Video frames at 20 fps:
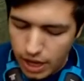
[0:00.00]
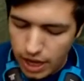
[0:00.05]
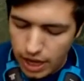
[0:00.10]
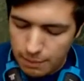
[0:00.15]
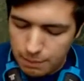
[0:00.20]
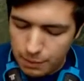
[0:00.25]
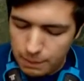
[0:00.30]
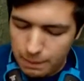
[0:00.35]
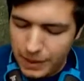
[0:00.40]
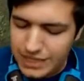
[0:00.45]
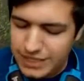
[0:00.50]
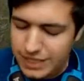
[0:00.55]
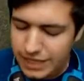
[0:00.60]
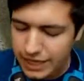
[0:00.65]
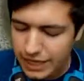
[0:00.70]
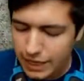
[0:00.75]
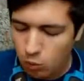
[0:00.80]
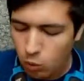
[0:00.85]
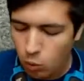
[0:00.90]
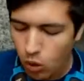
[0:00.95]
But
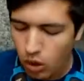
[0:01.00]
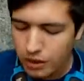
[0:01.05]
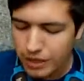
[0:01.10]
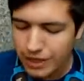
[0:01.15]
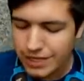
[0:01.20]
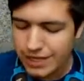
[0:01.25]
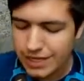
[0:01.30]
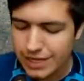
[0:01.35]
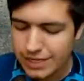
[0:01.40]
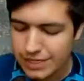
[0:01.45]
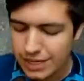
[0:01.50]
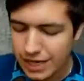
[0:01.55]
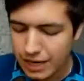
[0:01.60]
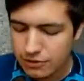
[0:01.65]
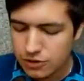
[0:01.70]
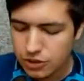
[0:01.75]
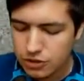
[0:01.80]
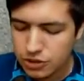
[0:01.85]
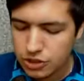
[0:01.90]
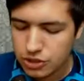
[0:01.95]
basically what it has
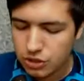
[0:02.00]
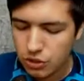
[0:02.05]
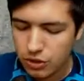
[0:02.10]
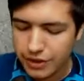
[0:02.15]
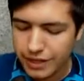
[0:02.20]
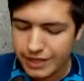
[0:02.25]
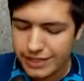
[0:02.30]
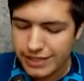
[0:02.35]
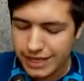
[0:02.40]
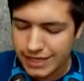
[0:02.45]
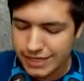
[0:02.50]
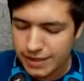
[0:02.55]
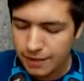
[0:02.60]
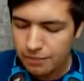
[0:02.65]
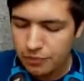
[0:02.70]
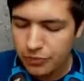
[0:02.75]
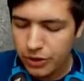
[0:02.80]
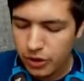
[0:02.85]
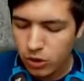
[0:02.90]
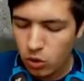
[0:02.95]
allowed you to do on this is
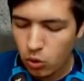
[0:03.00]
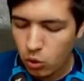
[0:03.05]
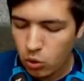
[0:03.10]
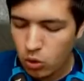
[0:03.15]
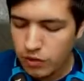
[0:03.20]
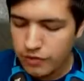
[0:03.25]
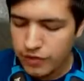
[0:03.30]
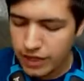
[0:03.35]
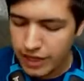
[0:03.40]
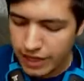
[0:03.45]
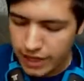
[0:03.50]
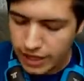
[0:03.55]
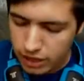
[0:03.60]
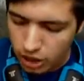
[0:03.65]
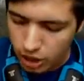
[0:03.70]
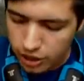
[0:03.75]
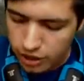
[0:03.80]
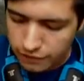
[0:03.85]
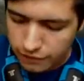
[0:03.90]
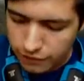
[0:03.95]
all of the
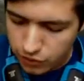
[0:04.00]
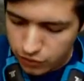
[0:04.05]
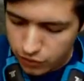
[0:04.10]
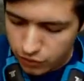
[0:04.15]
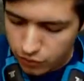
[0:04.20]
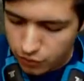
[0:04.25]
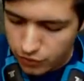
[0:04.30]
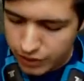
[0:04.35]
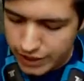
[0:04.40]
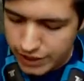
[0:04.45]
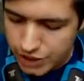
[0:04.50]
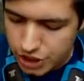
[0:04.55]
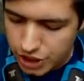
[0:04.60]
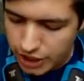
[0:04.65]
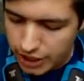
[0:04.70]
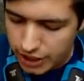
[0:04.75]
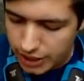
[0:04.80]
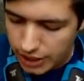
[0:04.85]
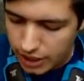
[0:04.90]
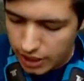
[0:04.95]
kind of
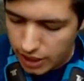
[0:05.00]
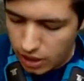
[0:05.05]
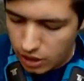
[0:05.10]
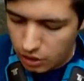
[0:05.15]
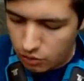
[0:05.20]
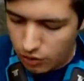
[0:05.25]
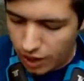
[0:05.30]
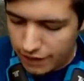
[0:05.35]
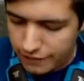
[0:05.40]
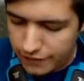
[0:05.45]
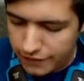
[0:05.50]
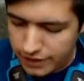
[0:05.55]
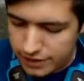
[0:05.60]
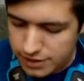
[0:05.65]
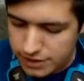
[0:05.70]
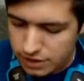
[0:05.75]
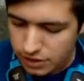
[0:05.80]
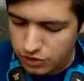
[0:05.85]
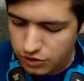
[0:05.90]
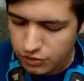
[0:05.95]
3D
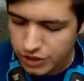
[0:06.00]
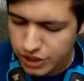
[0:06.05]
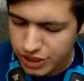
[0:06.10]
graphics